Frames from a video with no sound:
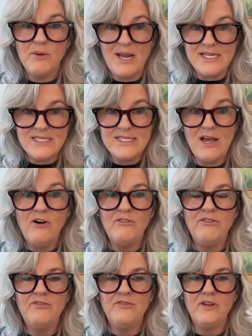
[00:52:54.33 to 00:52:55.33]
for
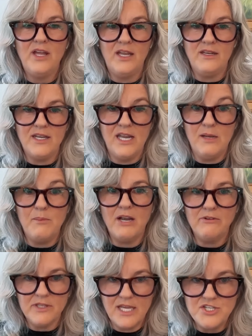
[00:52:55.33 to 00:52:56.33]
myself and in
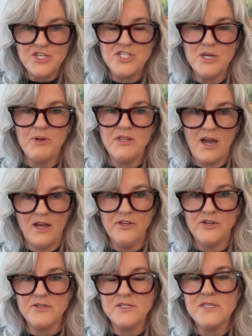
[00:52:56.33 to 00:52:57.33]
my relationship with
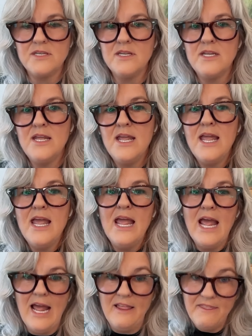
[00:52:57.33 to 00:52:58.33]
others.
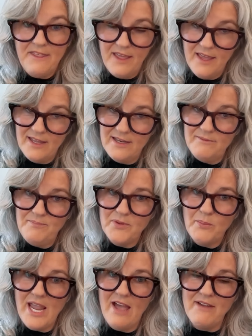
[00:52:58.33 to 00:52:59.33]
And
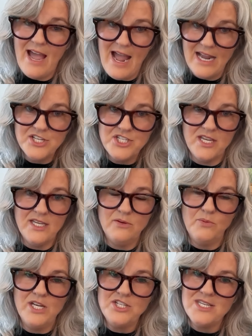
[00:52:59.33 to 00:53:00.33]
then we have
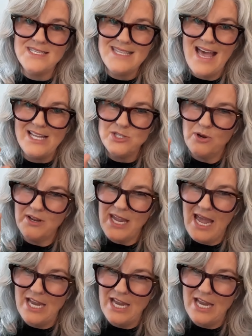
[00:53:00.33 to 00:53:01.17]
action, which is that sort